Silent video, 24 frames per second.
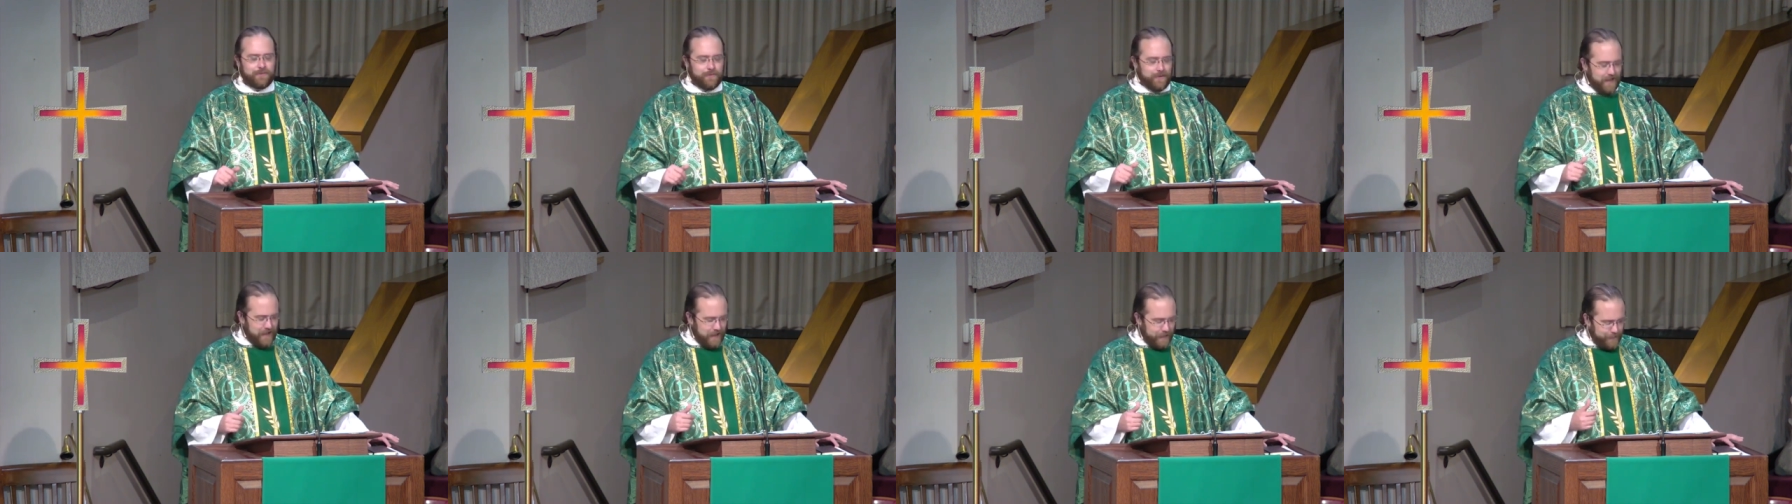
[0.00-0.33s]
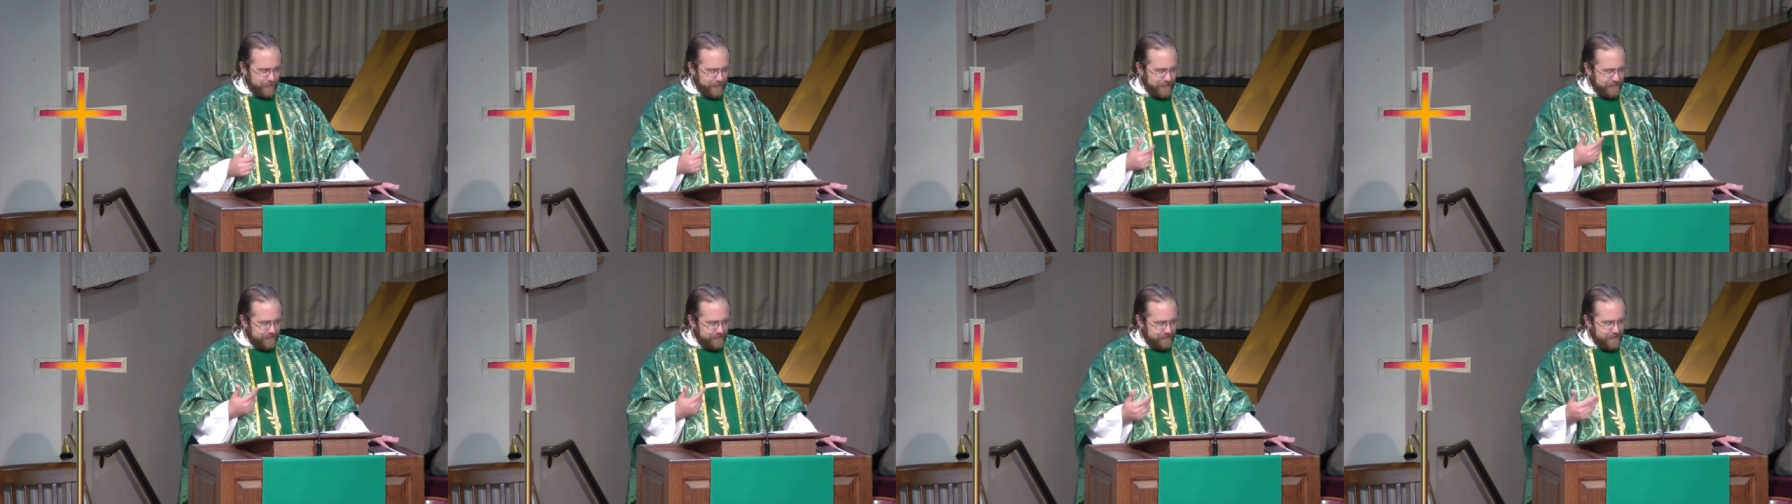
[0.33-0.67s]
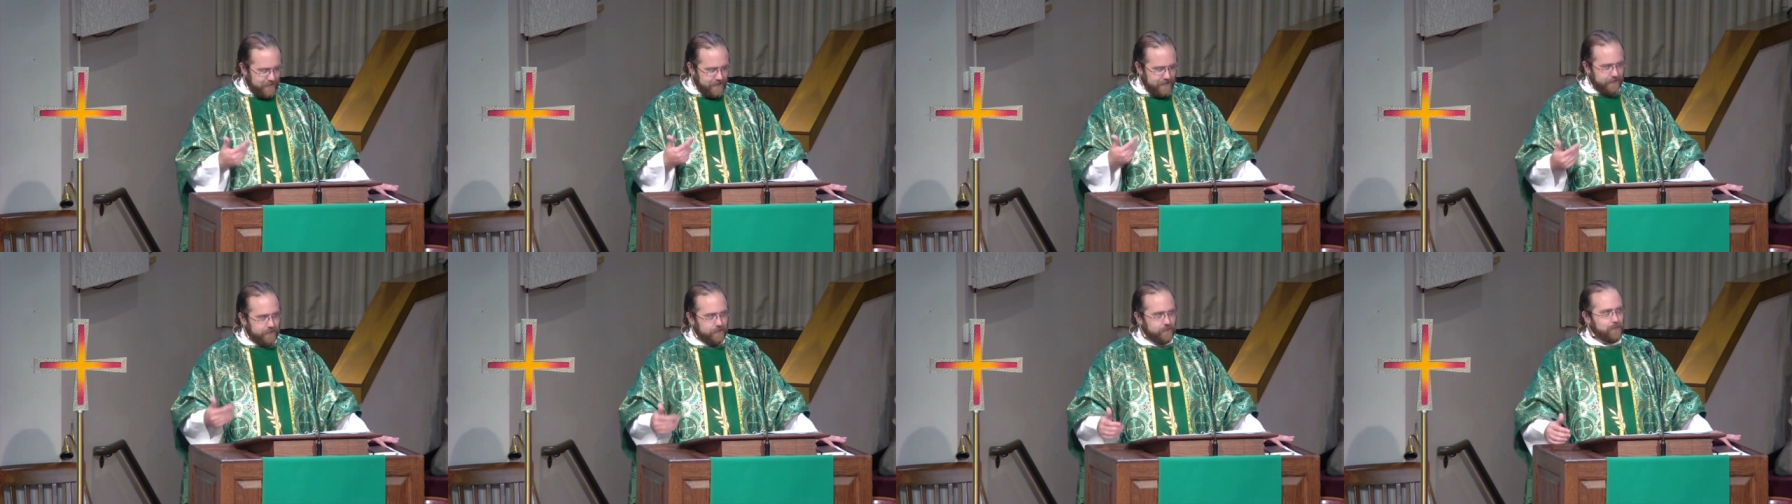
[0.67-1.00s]
you up at
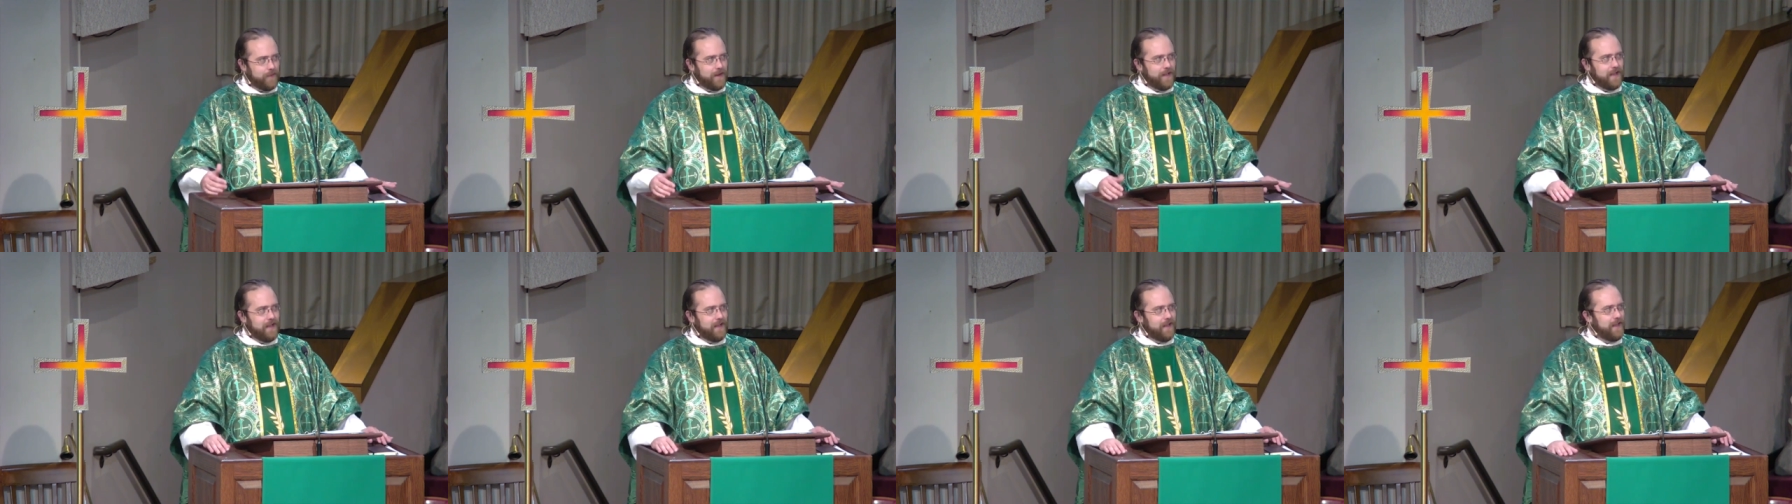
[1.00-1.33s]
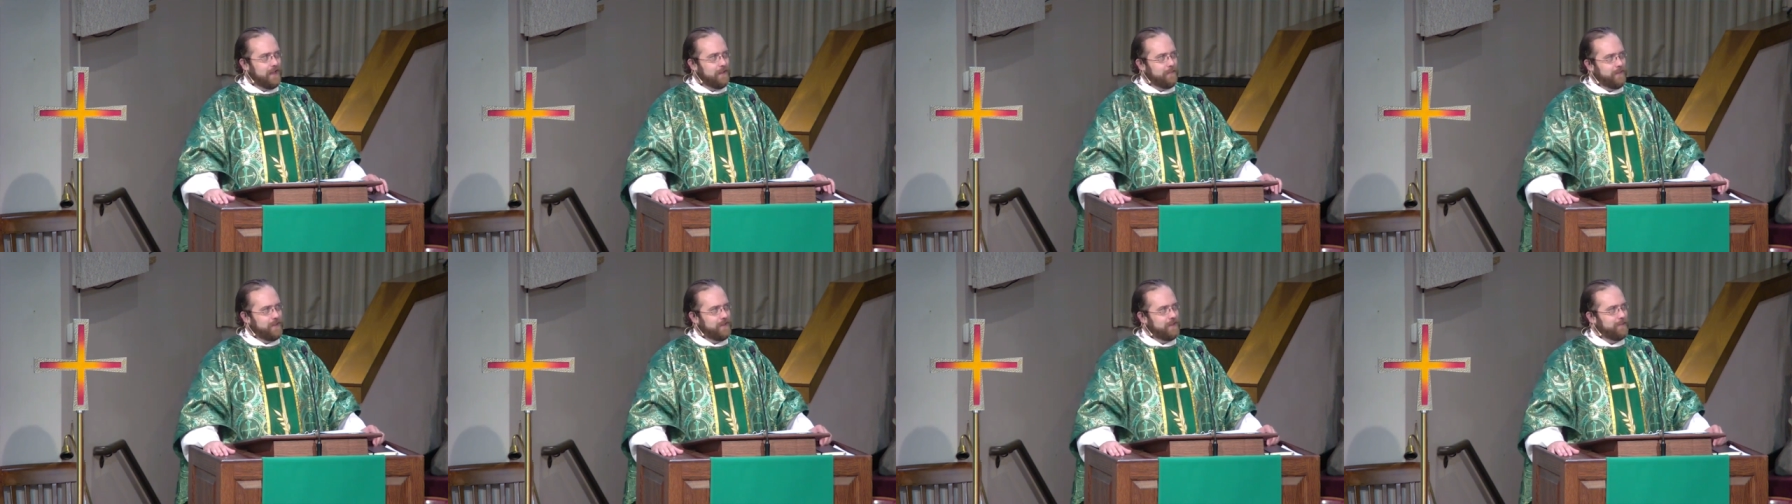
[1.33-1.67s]
3 a.m.